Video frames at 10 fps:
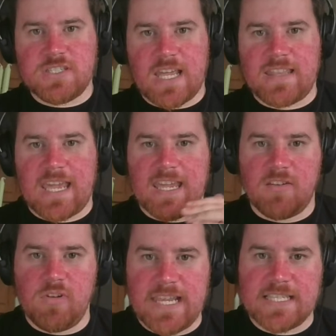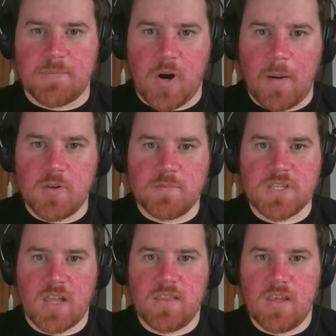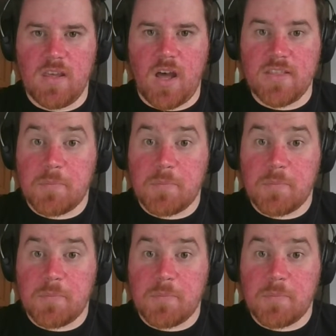that can lead to problems on the